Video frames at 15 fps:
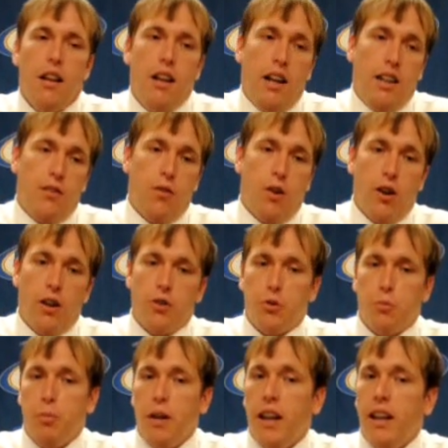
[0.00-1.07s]
As far as
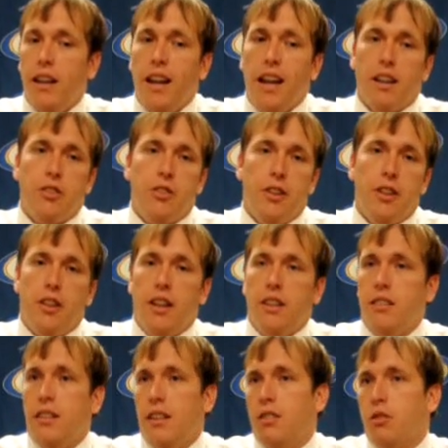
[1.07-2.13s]
repeating next
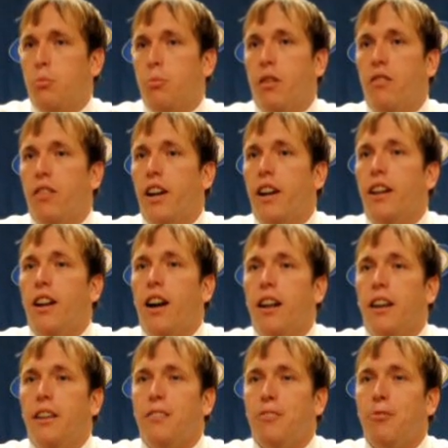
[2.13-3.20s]
year, that's going to be a very
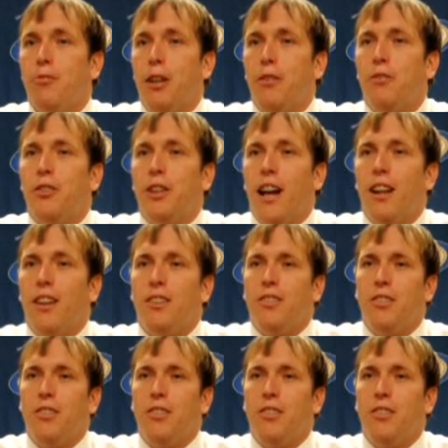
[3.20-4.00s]
daunting, tough challenge.